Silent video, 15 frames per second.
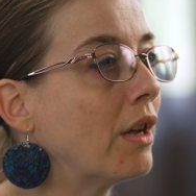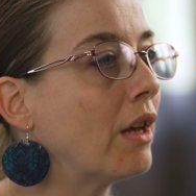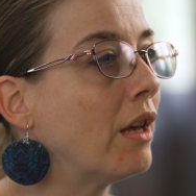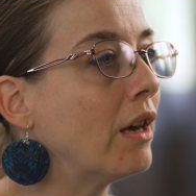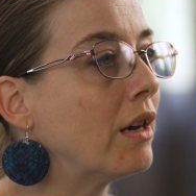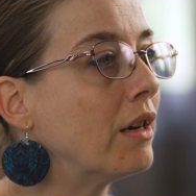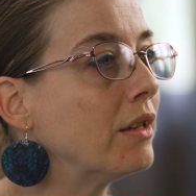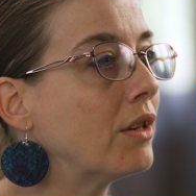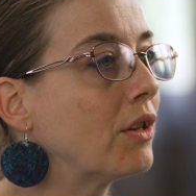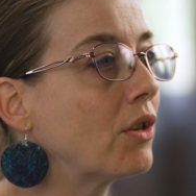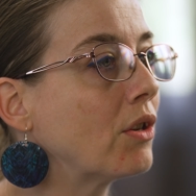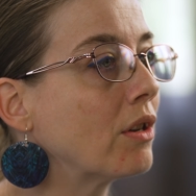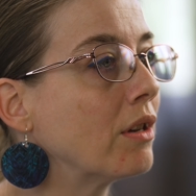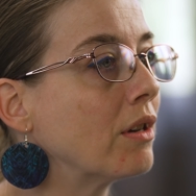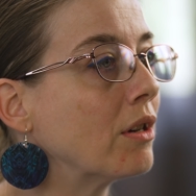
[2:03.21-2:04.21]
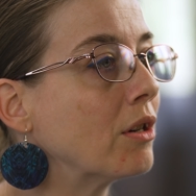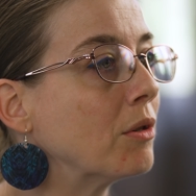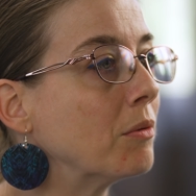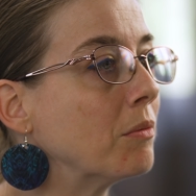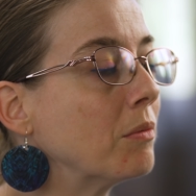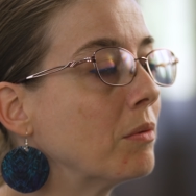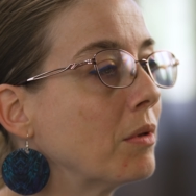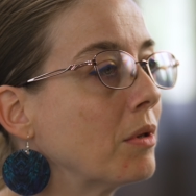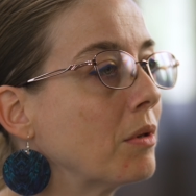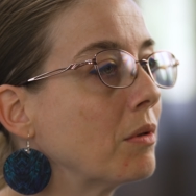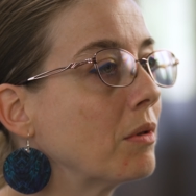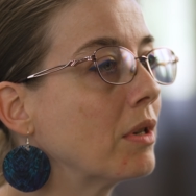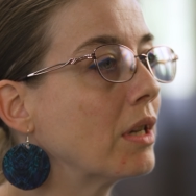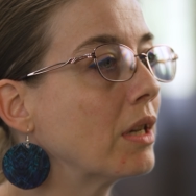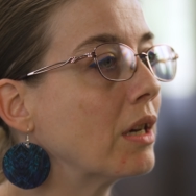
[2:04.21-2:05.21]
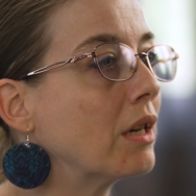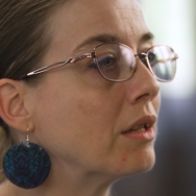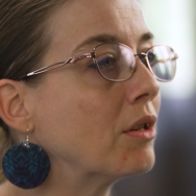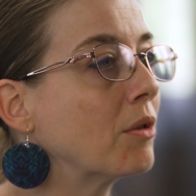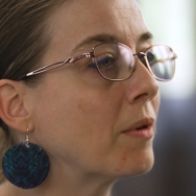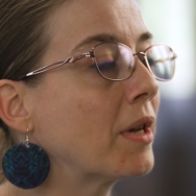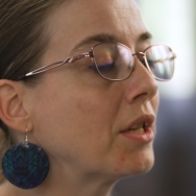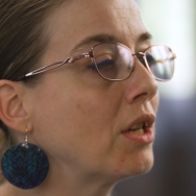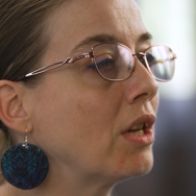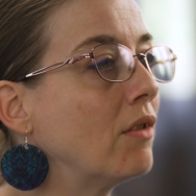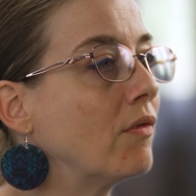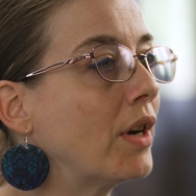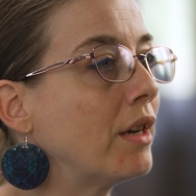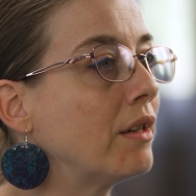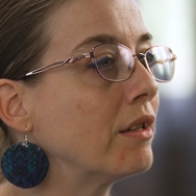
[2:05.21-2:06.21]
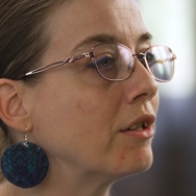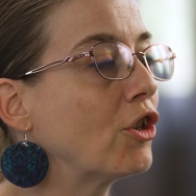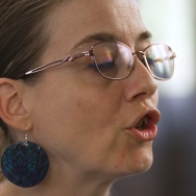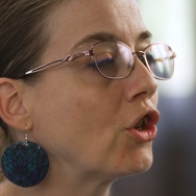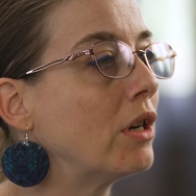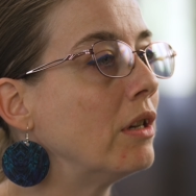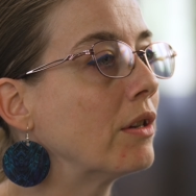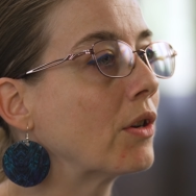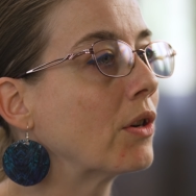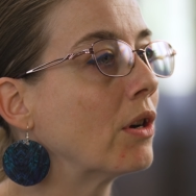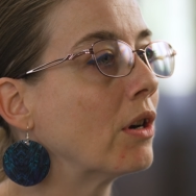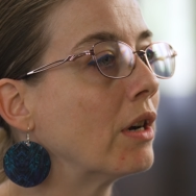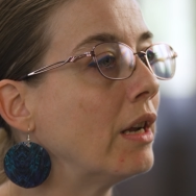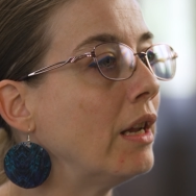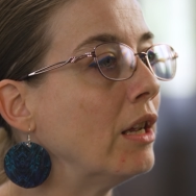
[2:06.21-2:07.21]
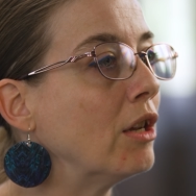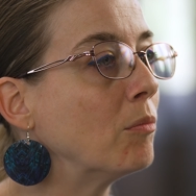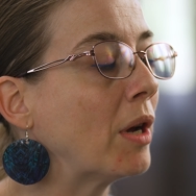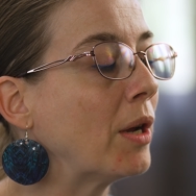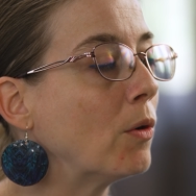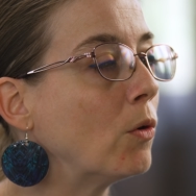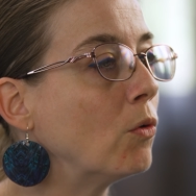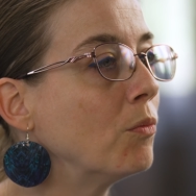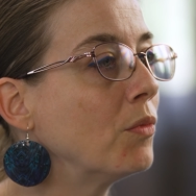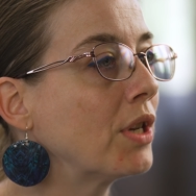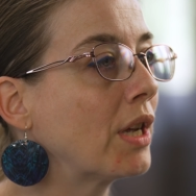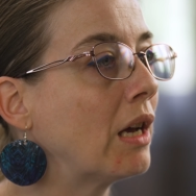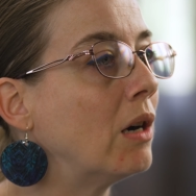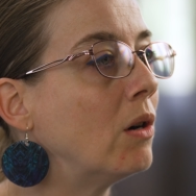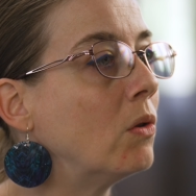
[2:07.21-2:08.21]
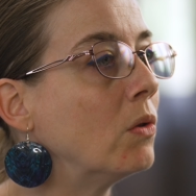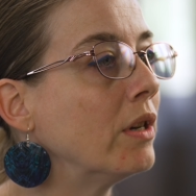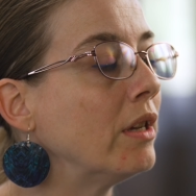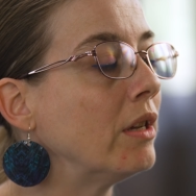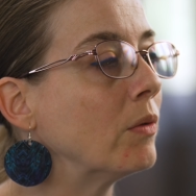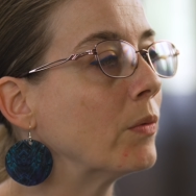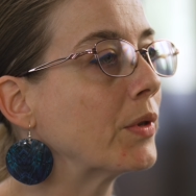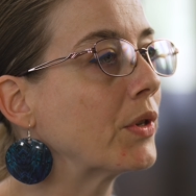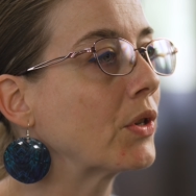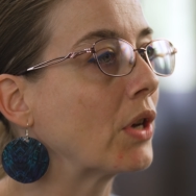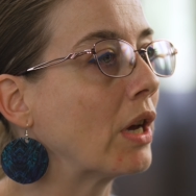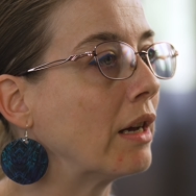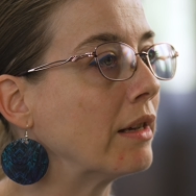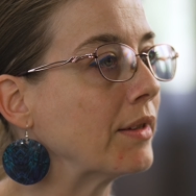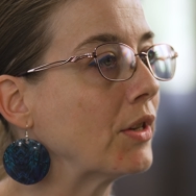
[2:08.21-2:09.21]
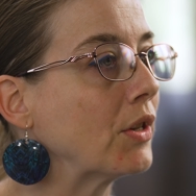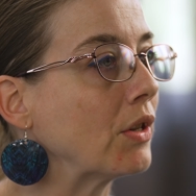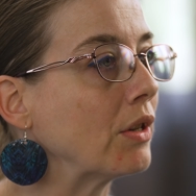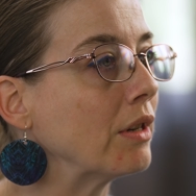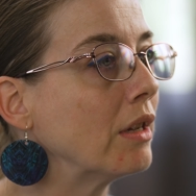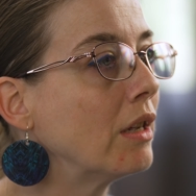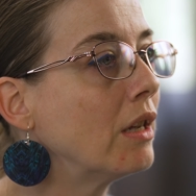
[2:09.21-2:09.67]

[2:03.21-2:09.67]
at a domestic violence shelter in my hometown in Wisconsin.